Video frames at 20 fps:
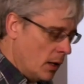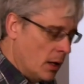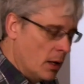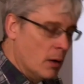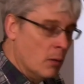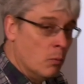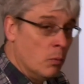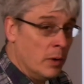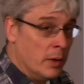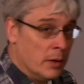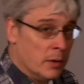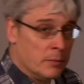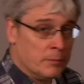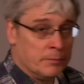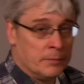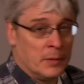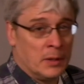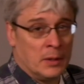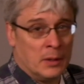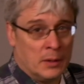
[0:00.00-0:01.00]
Uh,
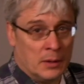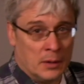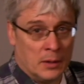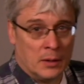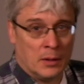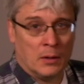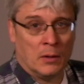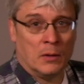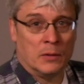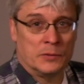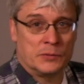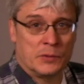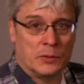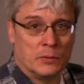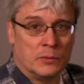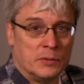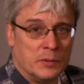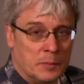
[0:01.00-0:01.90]
where, it also